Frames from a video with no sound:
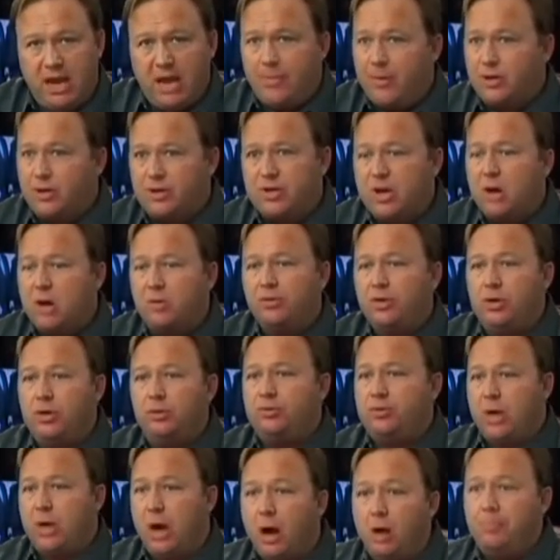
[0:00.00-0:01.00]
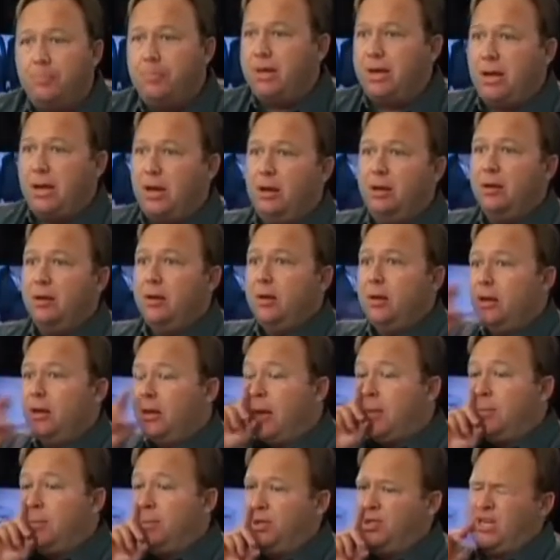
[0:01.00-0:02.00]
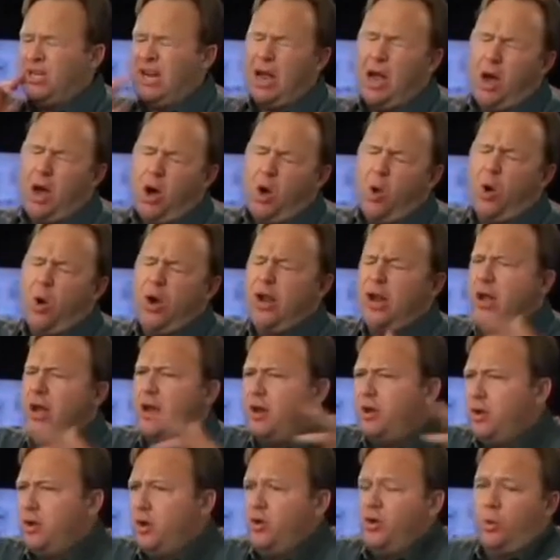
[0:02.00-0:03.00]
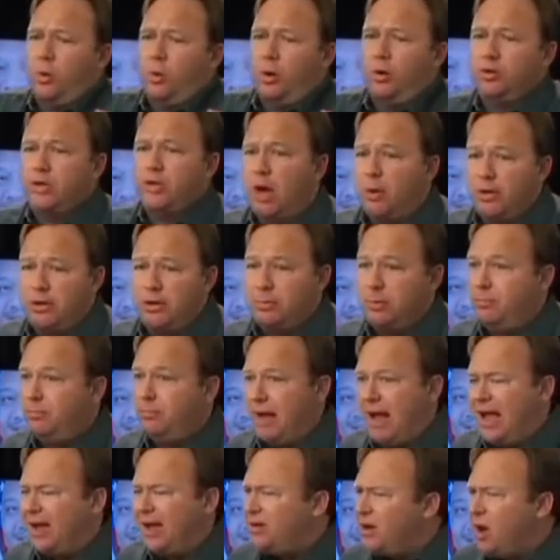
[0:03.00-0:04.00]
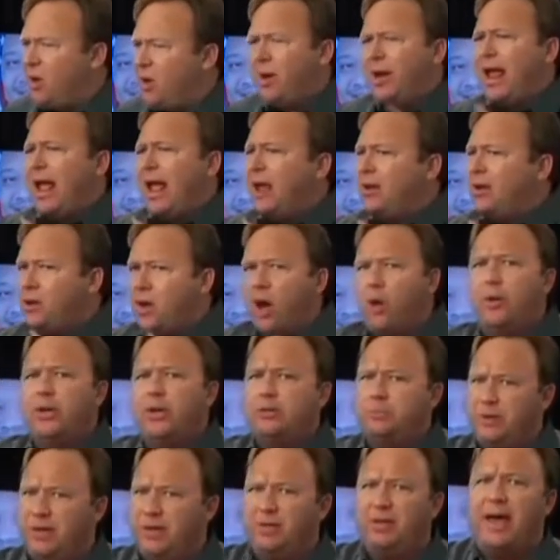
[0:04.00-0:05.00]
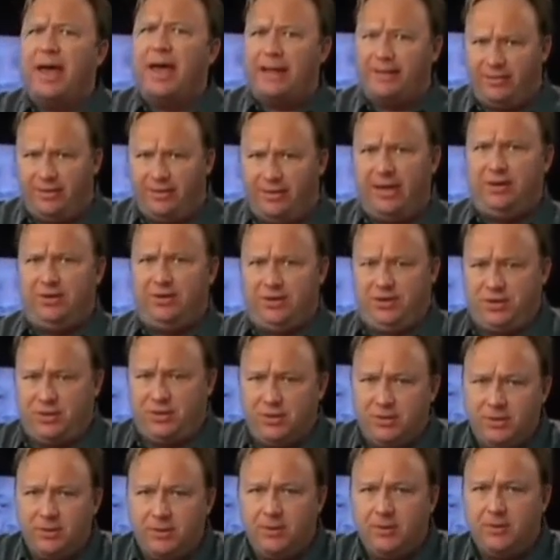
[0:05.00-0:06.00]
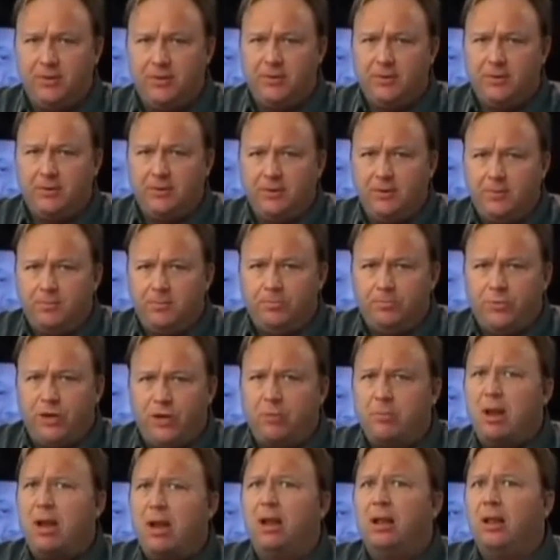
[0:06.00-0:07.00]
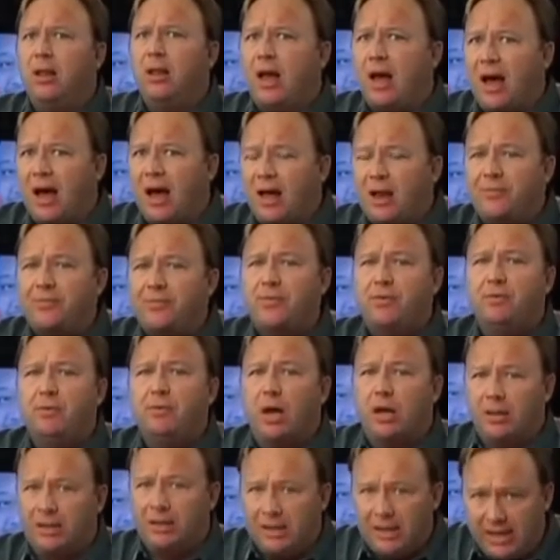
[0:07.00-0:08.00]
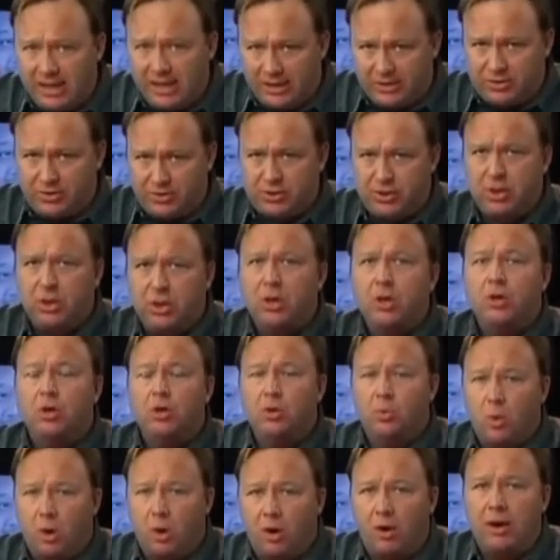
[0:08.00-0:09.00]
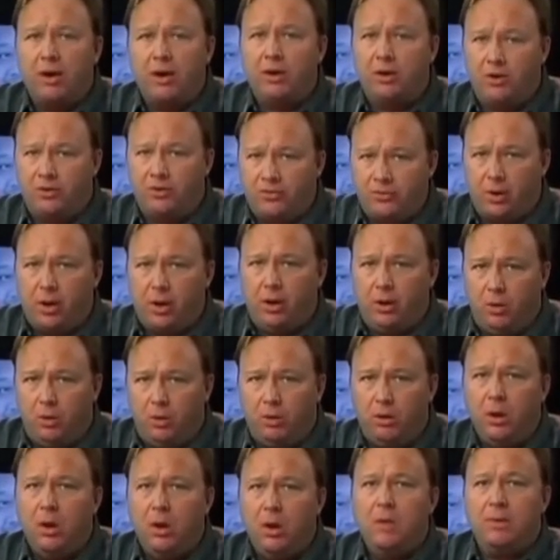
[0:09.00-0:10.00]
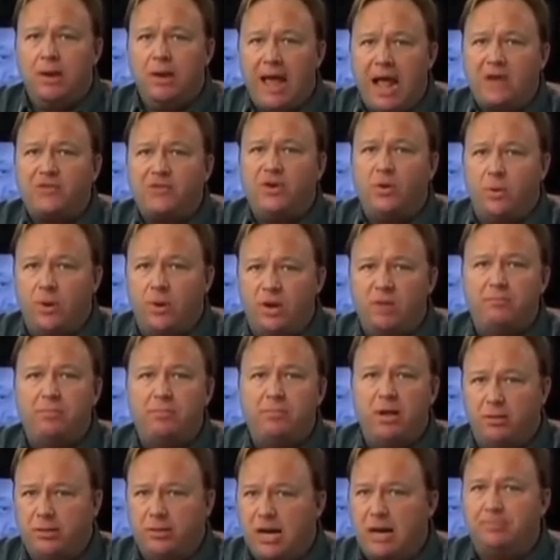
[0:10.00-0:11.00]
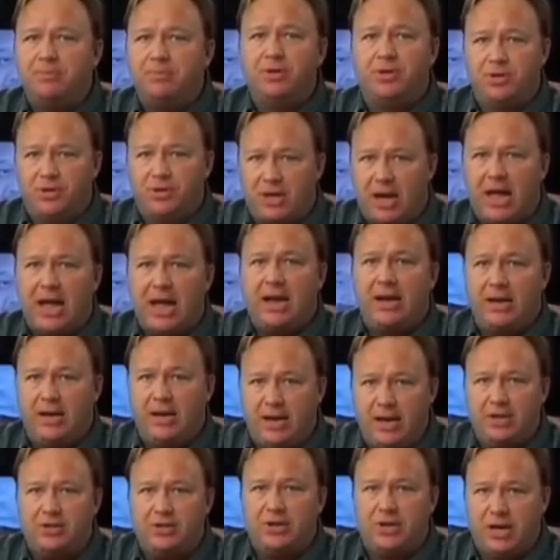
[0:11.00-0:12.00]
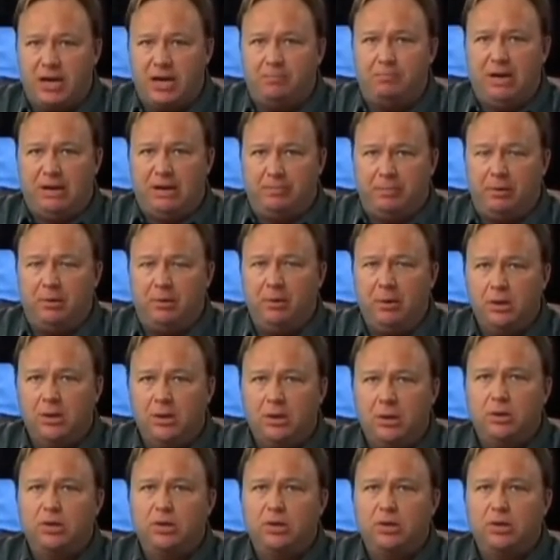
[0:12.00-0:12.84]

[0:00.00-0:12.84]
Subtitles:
And there's no utopia. A lot of people say, oh, what are you going to do? The world's always been bad. No, it hadn't always been like this. There have been a lot of elites who were in control, but actually wanted to build up society and educate people.